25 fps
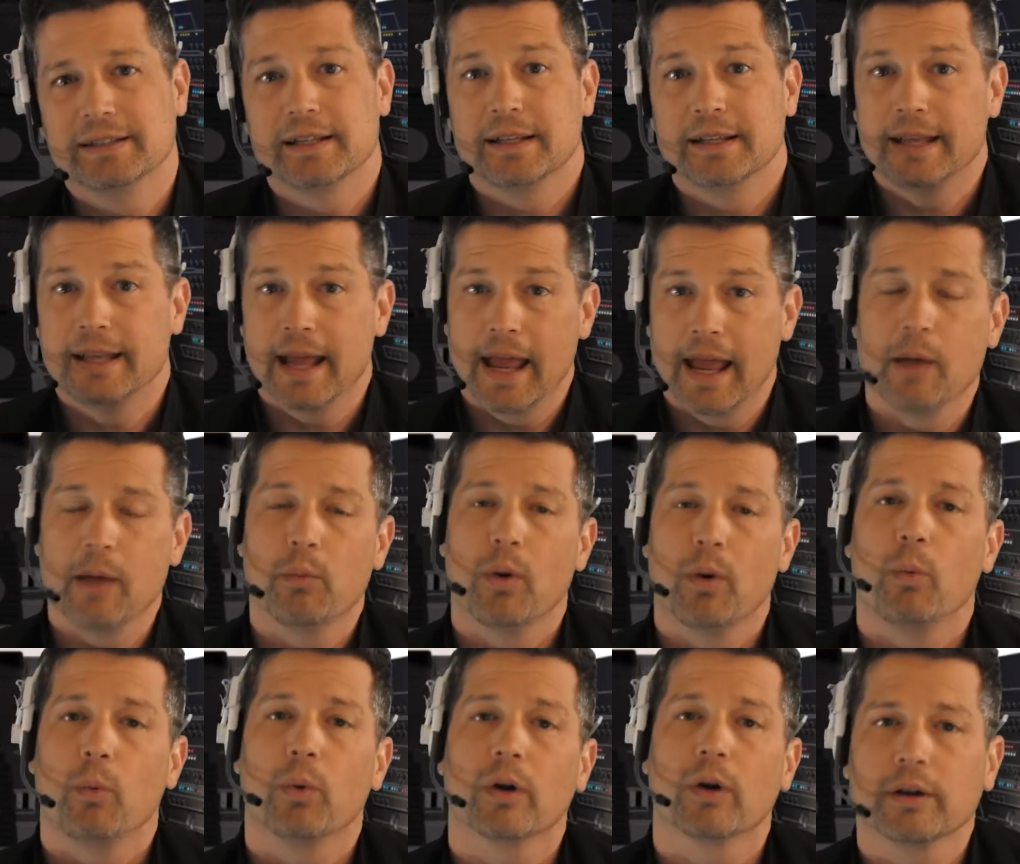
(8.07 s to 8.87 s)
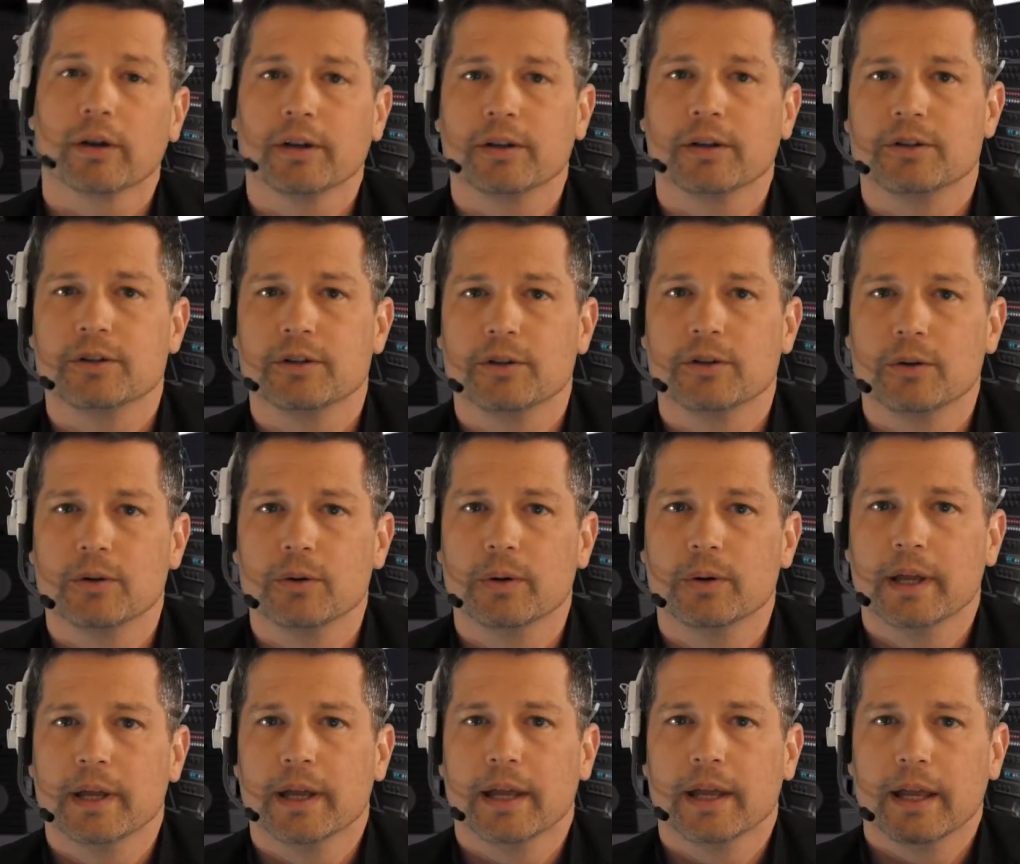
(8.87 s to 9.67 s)
Today, what we're going to
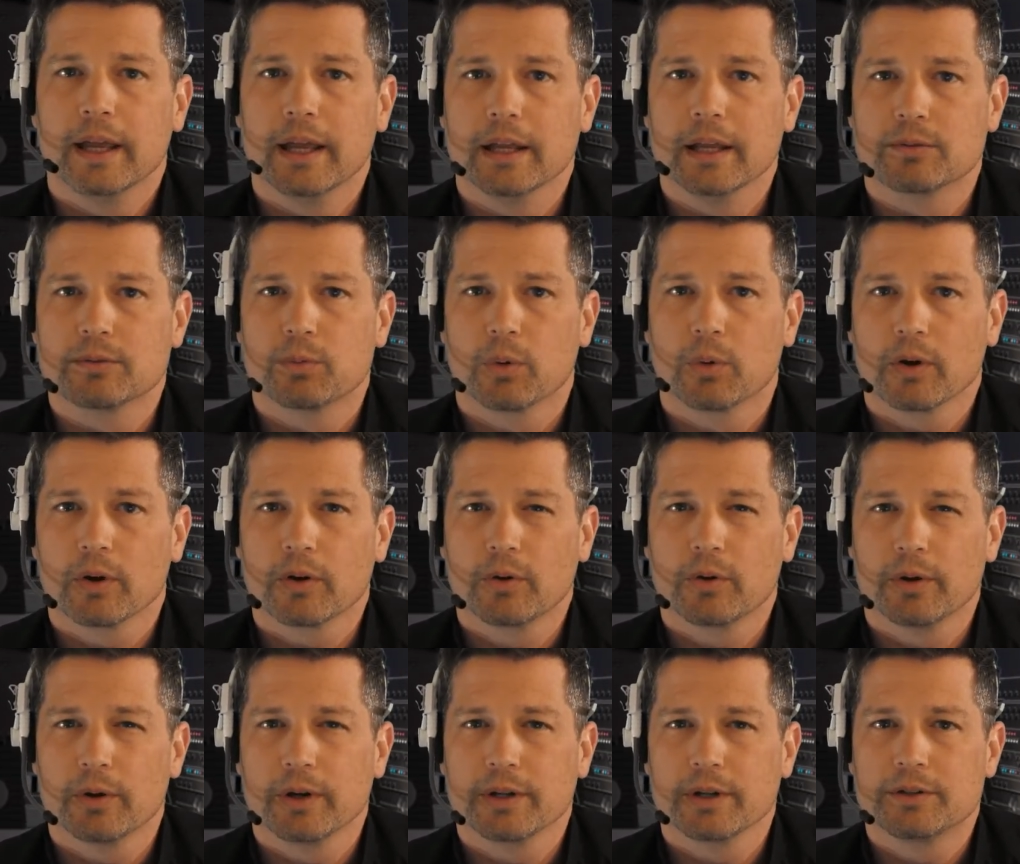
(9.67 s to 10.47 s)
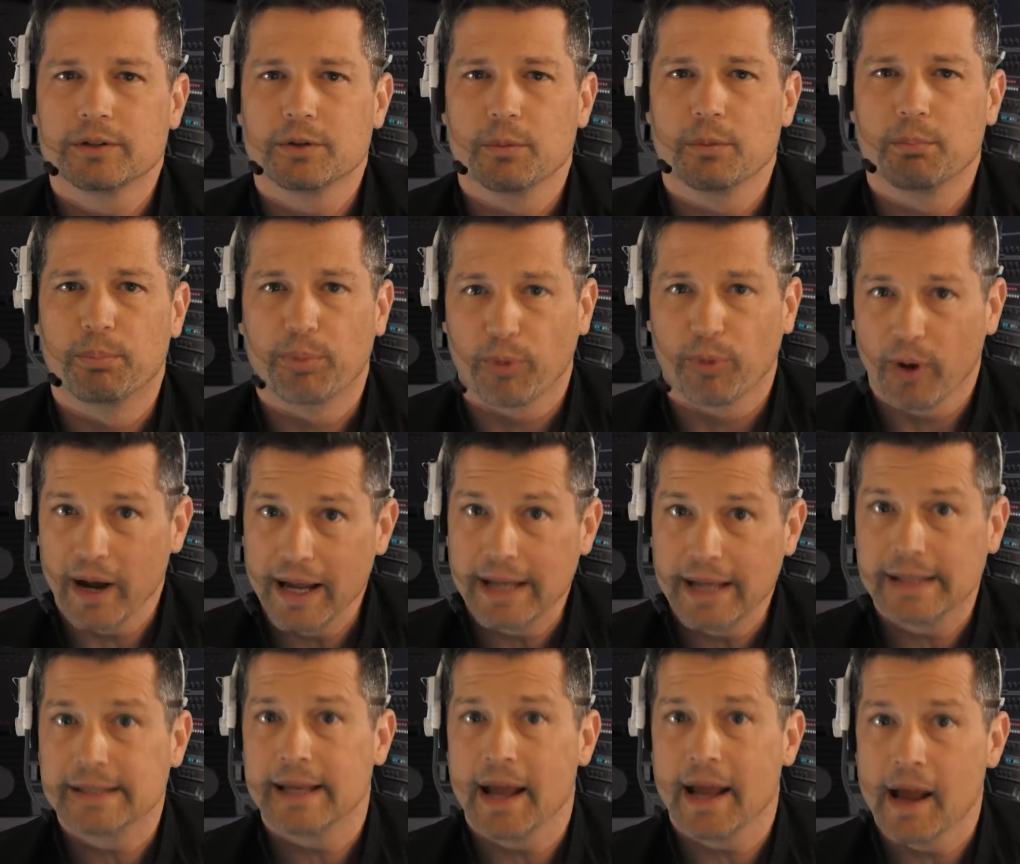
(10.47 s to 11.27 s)
do is we're going to
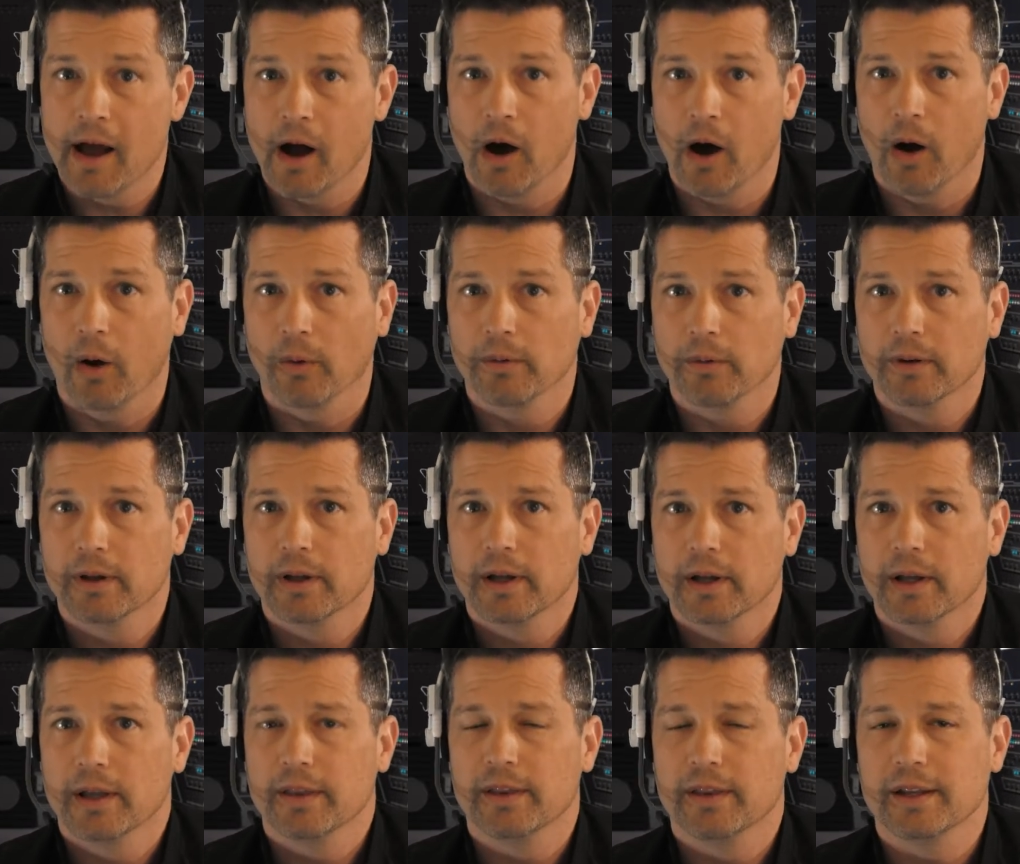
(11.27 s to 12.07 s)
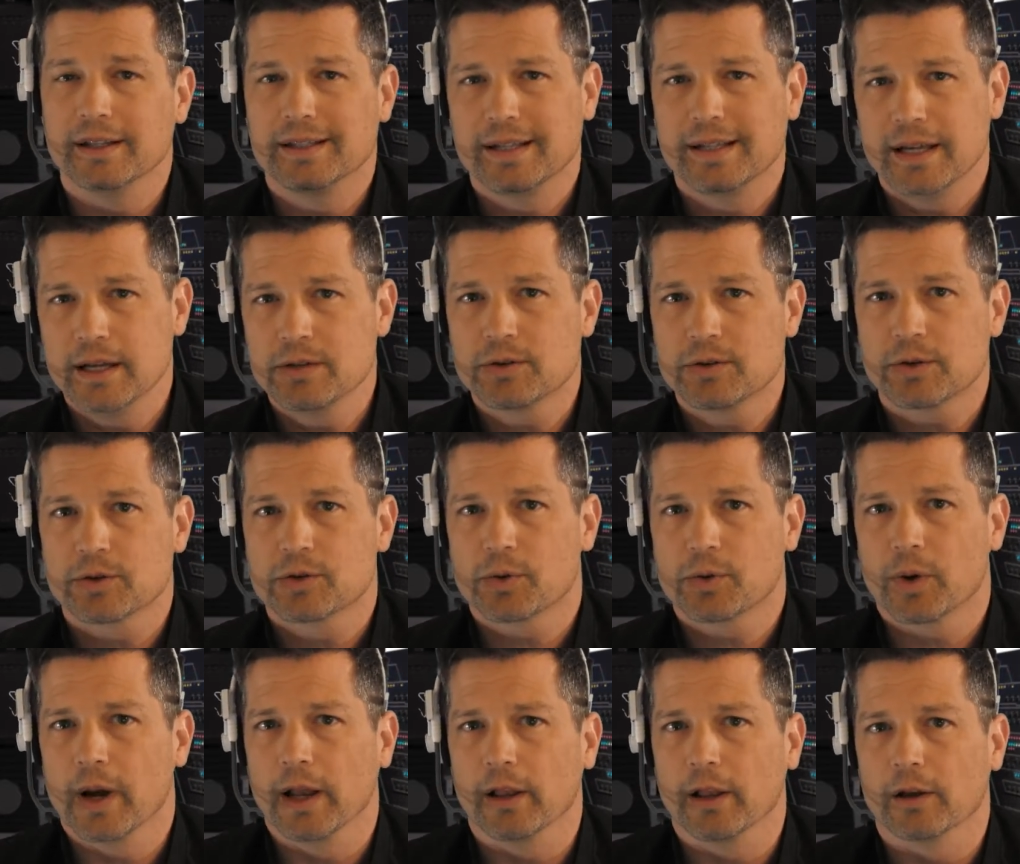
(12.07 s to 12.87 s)
break down the teaser
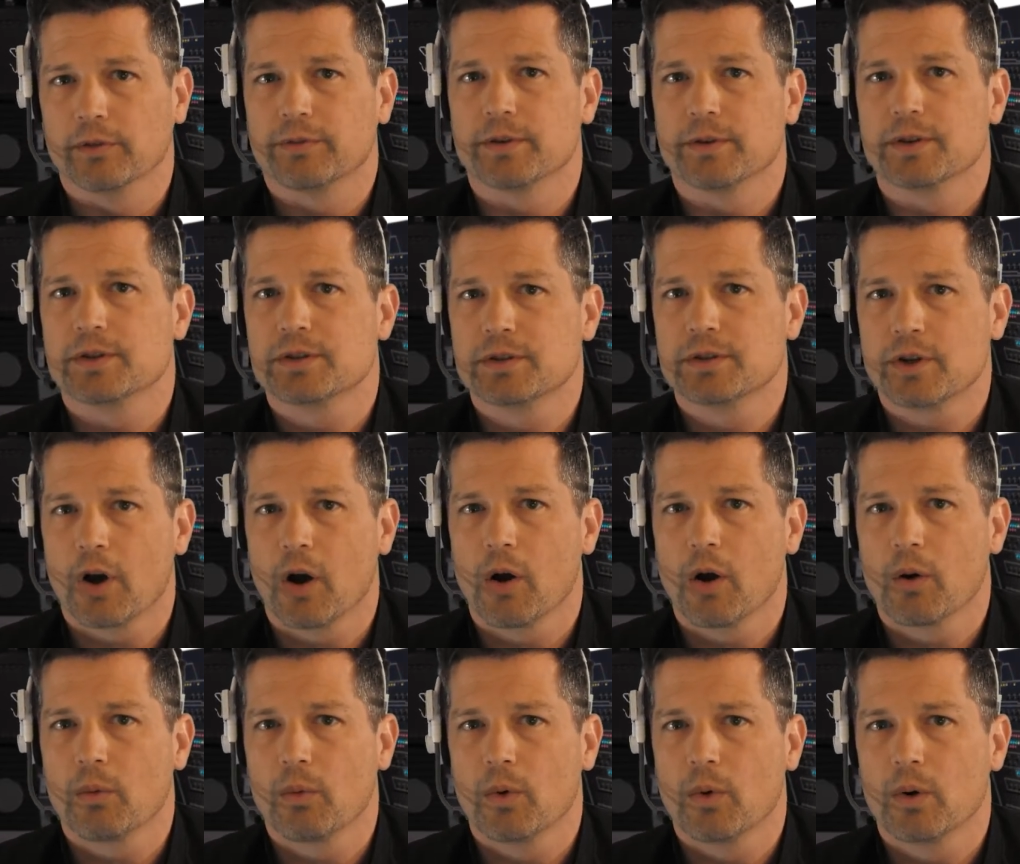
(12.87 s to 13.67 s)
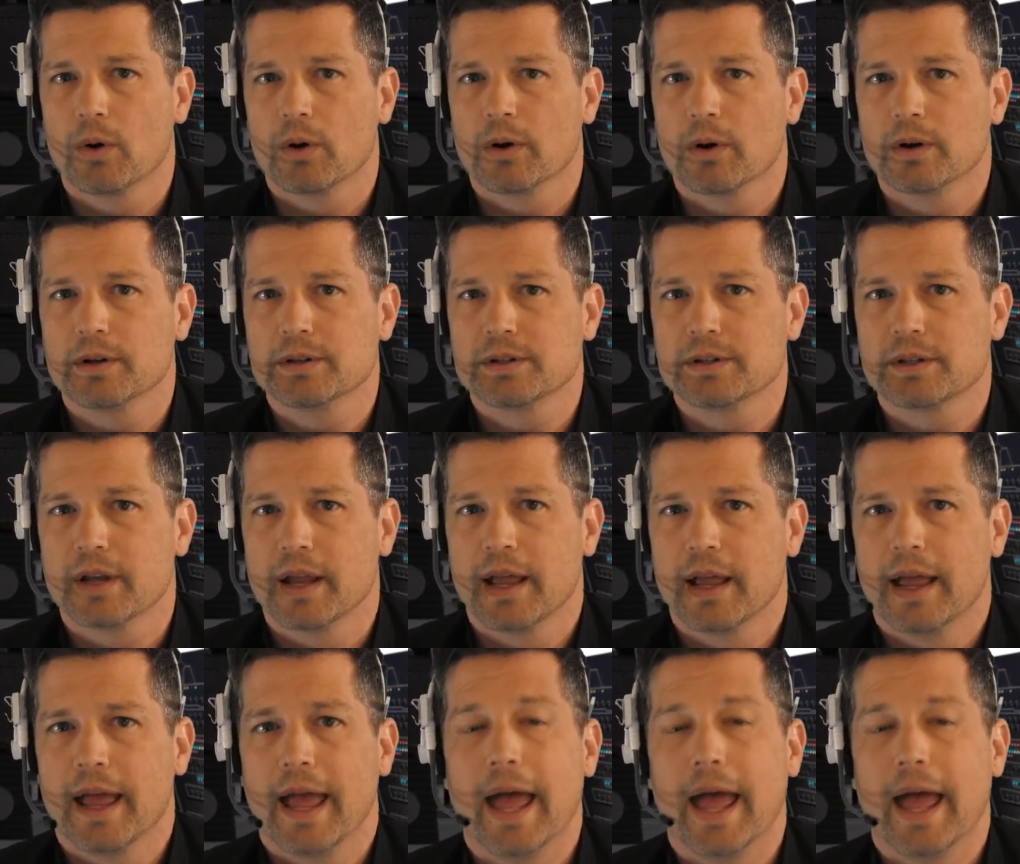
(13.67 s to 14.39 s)
trailer for Star Wars